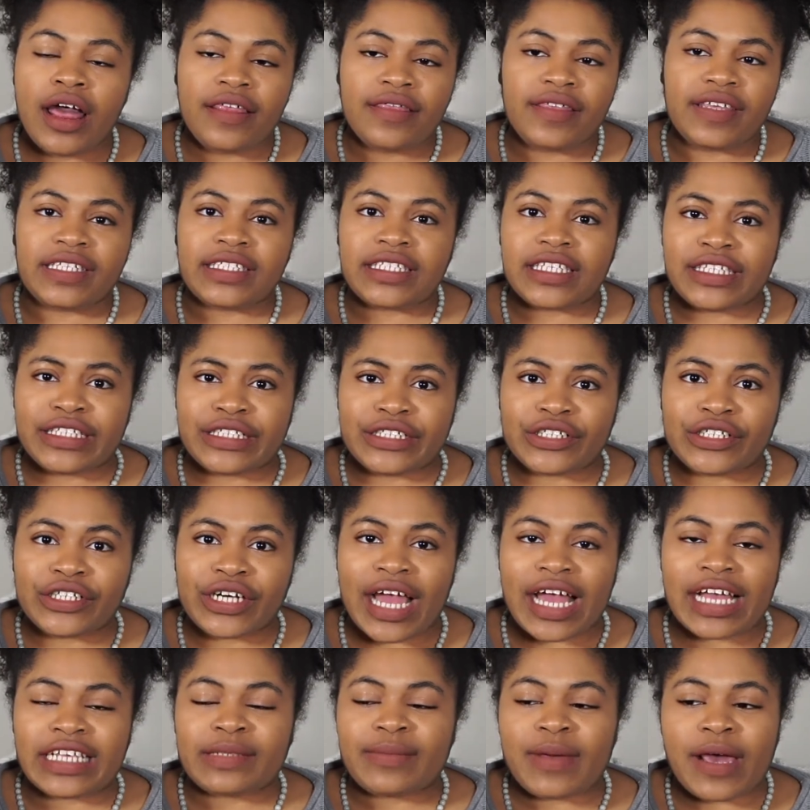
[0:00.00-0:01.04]
The sister
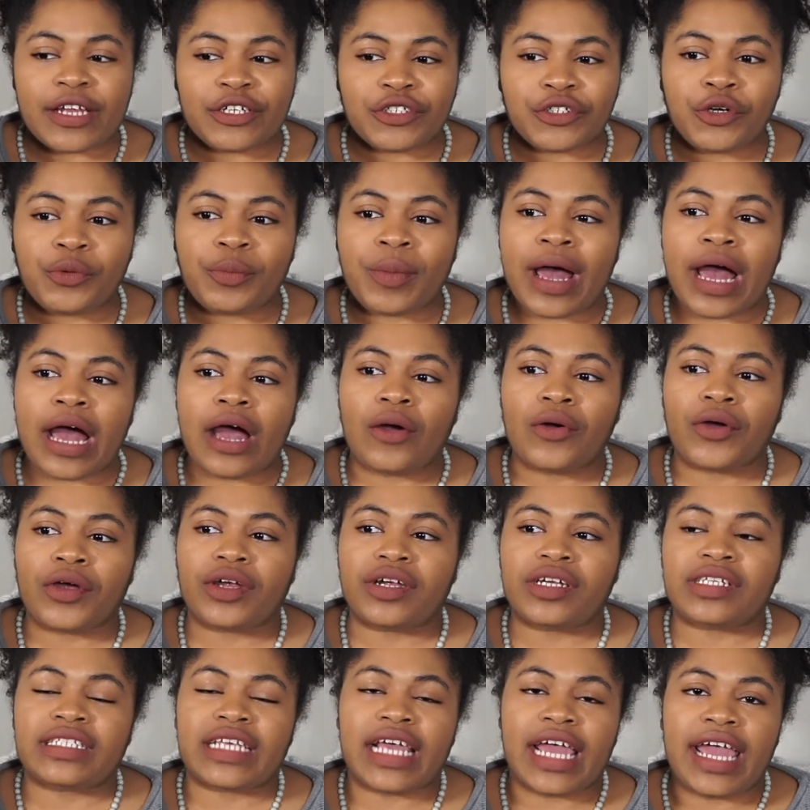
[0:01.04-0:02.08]
has magical
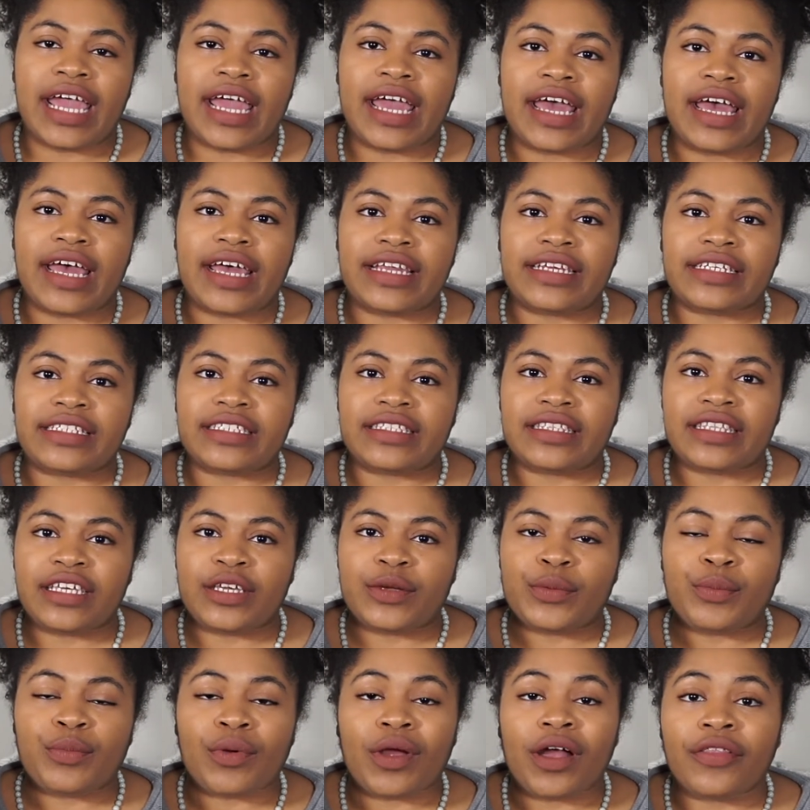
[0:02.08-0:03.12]
powers and
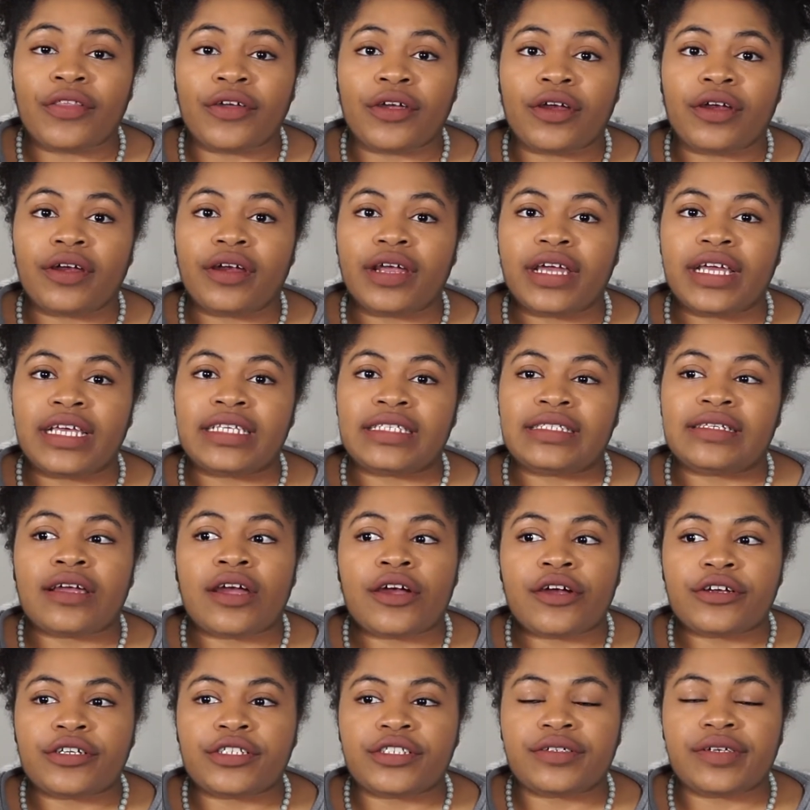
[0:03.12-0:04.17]
the brother is
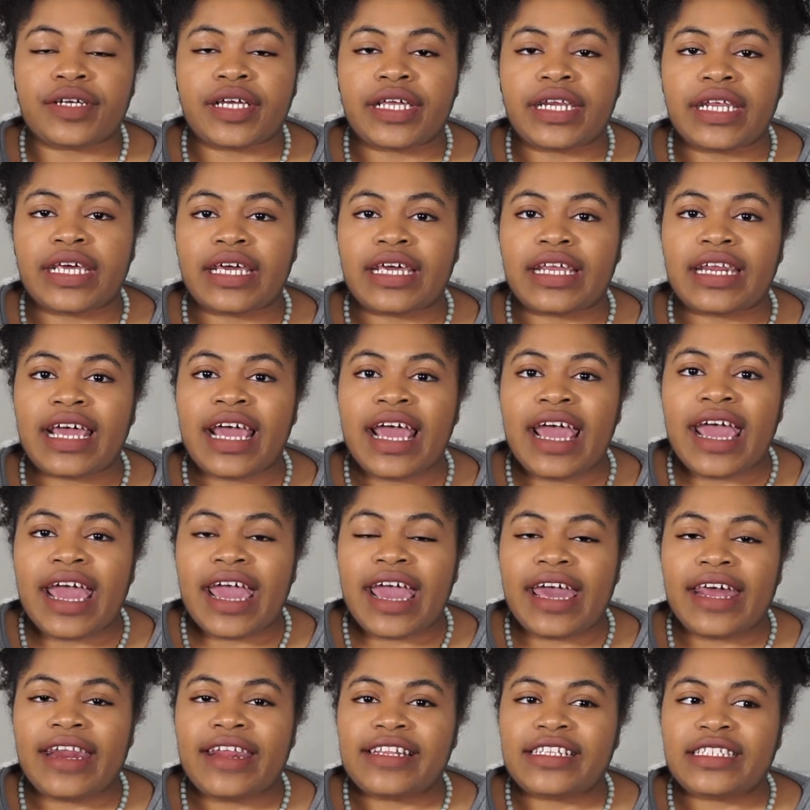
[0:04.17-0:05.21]
incarcerated,
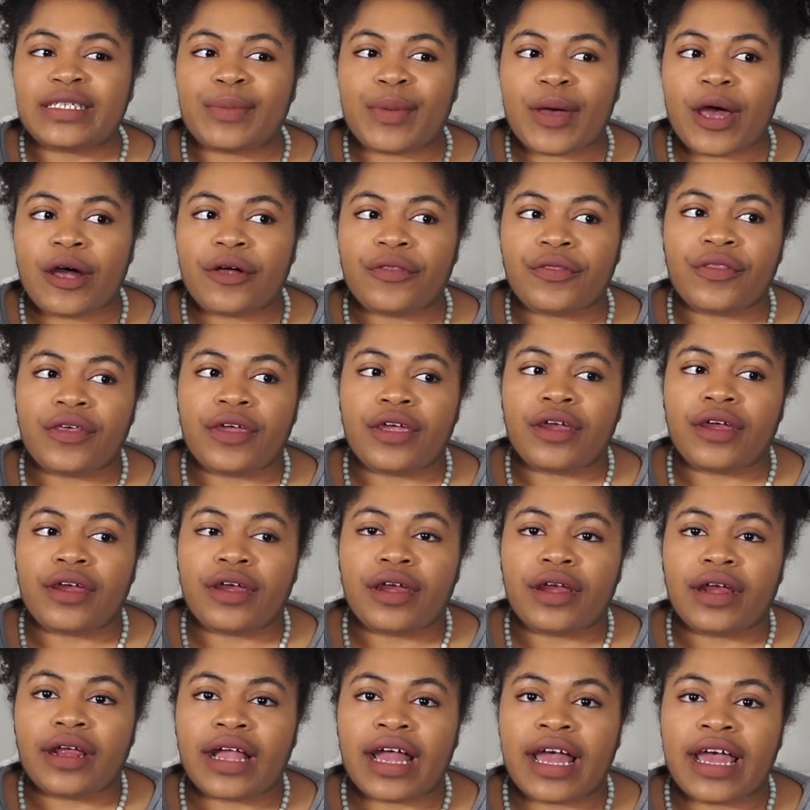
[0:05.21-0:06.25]
and it's about
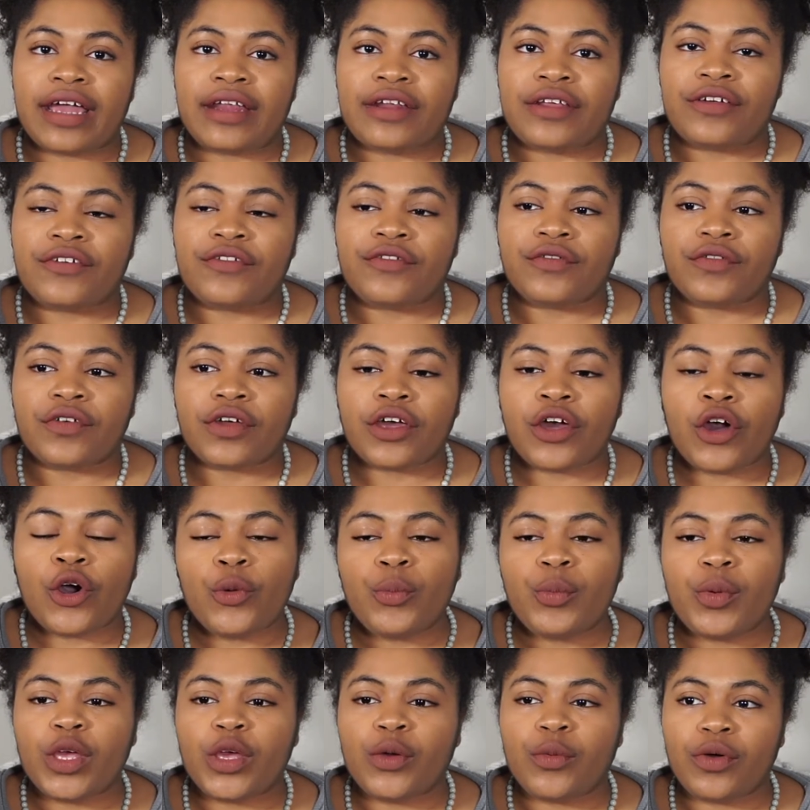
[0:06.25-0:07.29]
their kind of
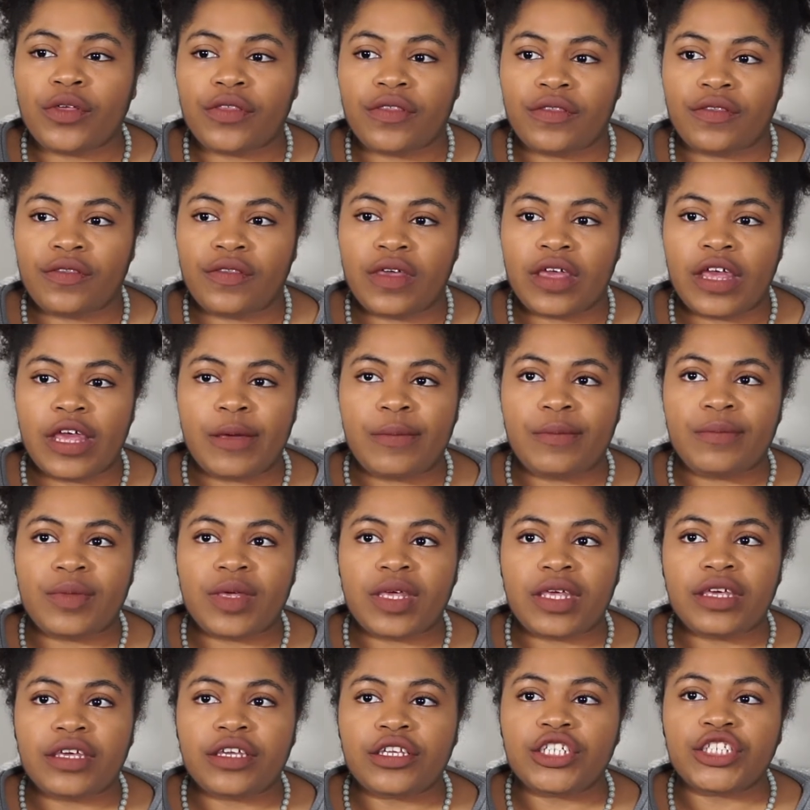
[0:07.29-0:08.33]
coping with him
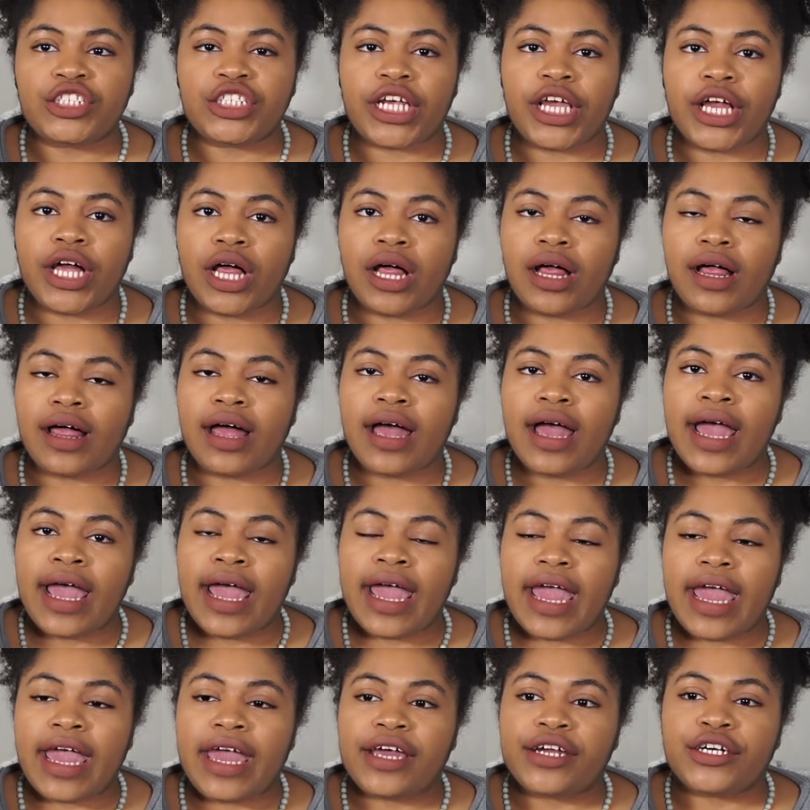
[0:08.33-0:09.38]
being in jail
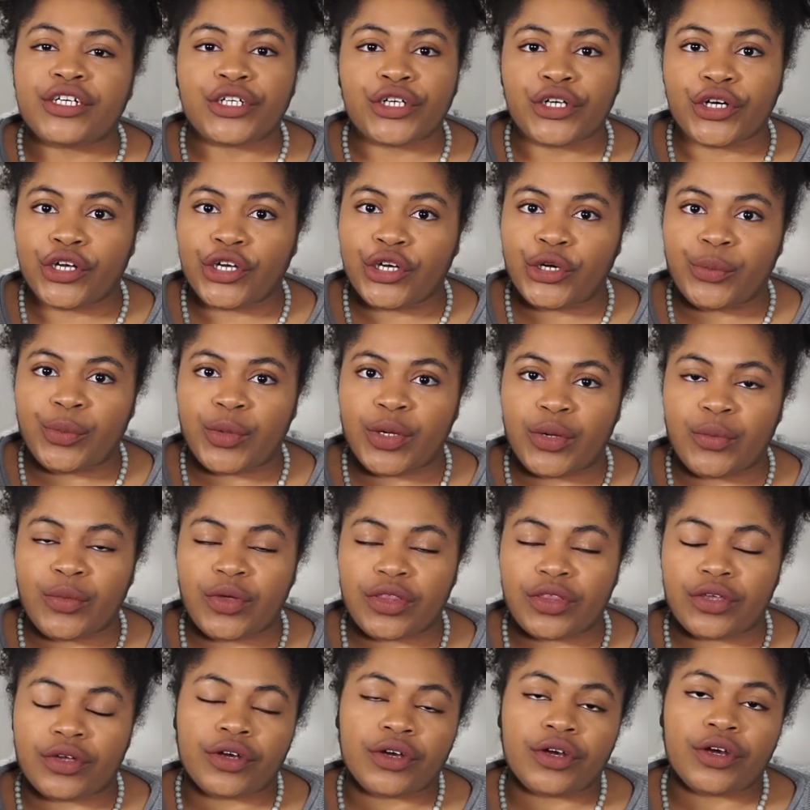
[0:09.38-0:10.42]
and her coping
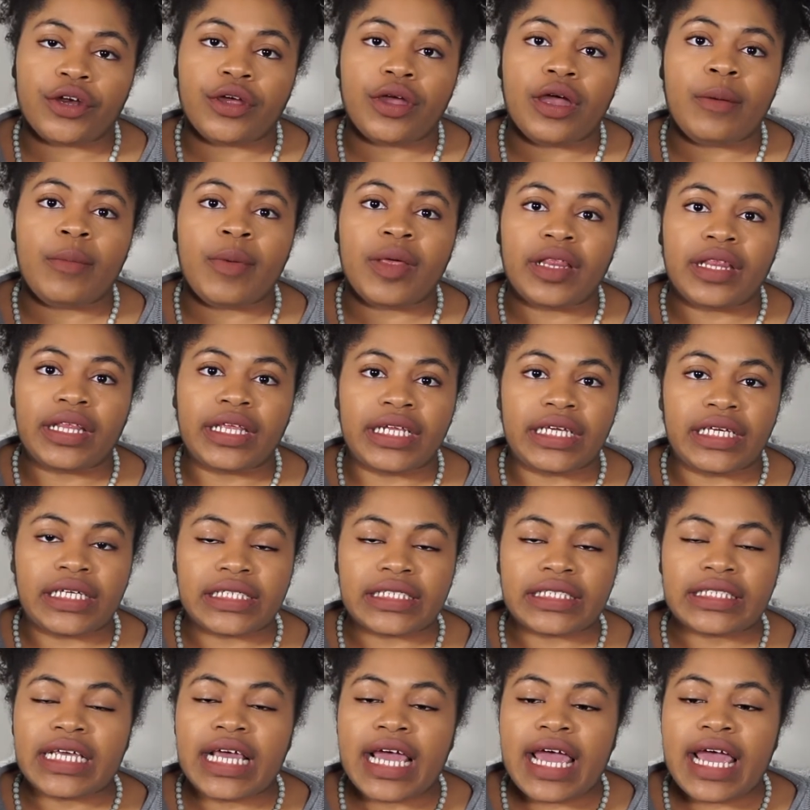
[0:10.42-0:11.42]
with her abilities.